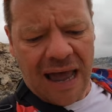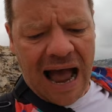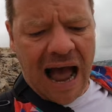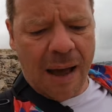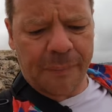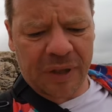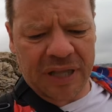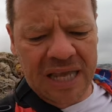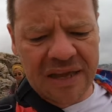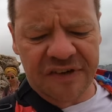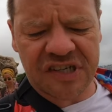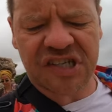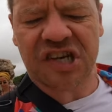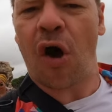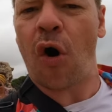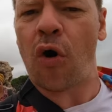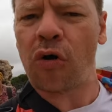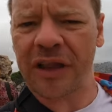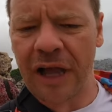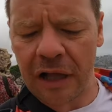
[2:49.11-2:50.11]
I believe it's
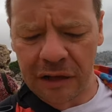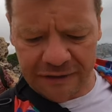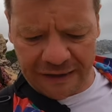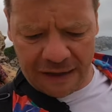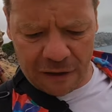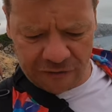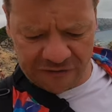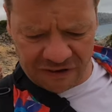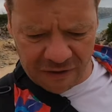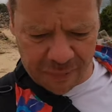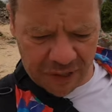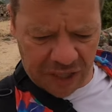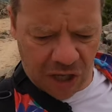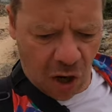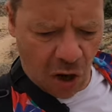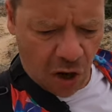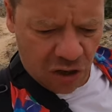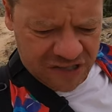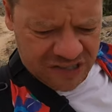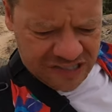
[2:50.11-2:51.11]
called El Delta
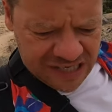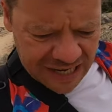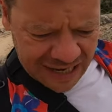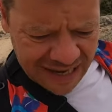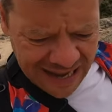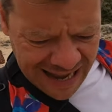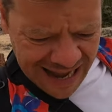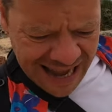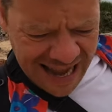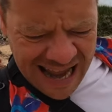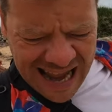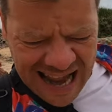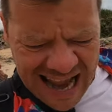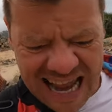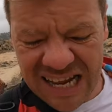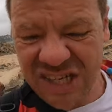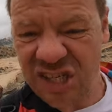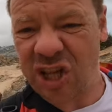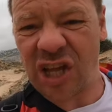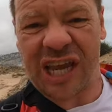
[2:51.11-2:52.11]
because
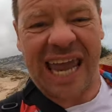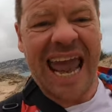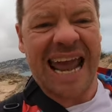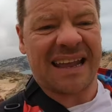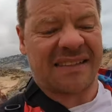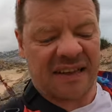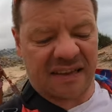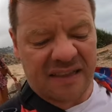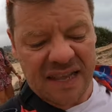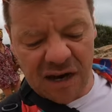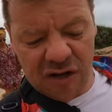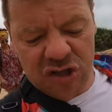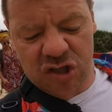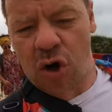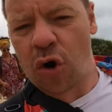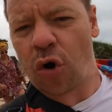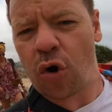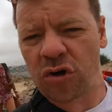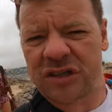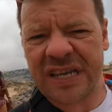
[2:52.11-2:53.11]
it's located near
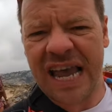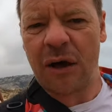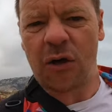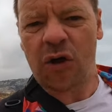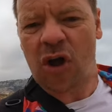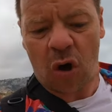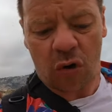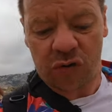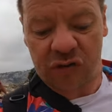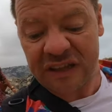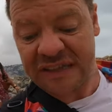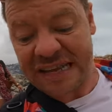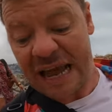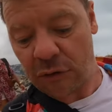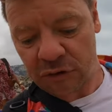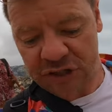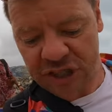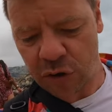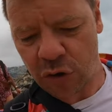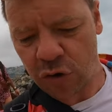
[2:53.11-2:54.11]
to a hotel called the
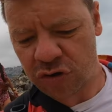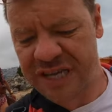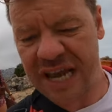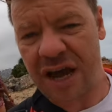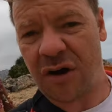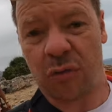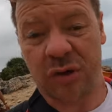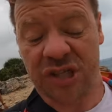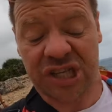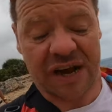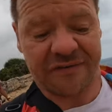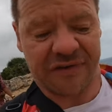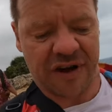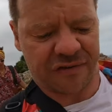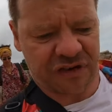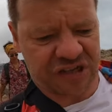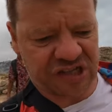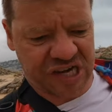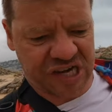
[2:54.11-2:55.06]
Delta Hotel, which I've never